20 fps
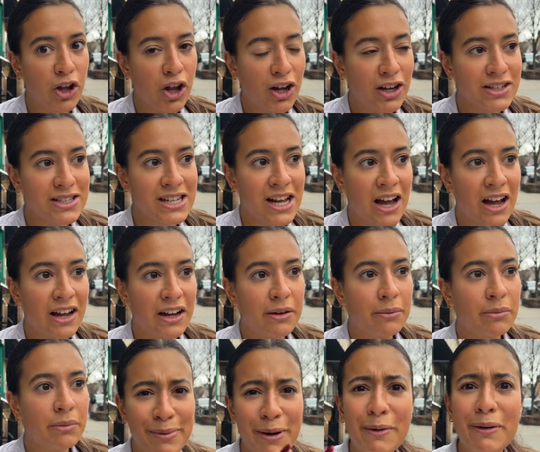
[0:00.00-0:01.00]
long
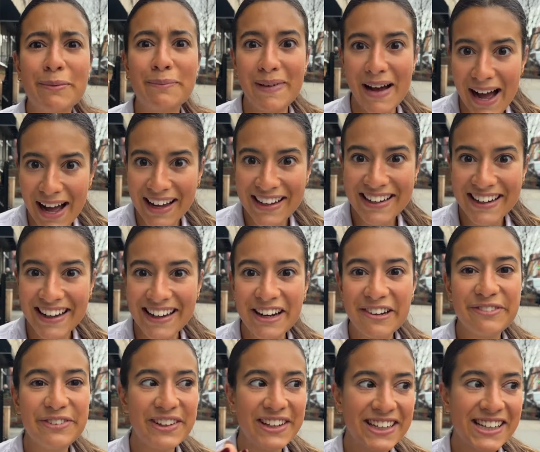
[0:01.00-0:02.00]
time, but we're back and I'm
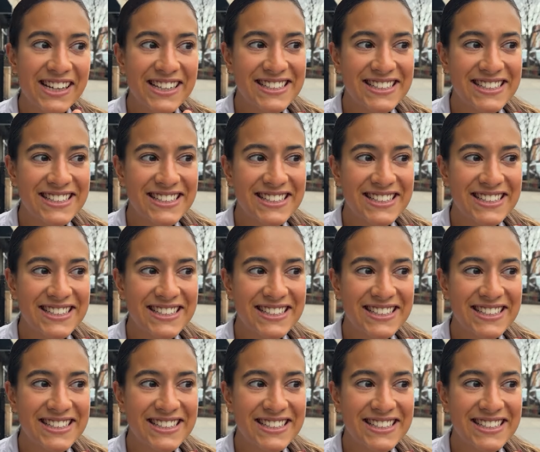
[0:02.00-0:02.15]
feeling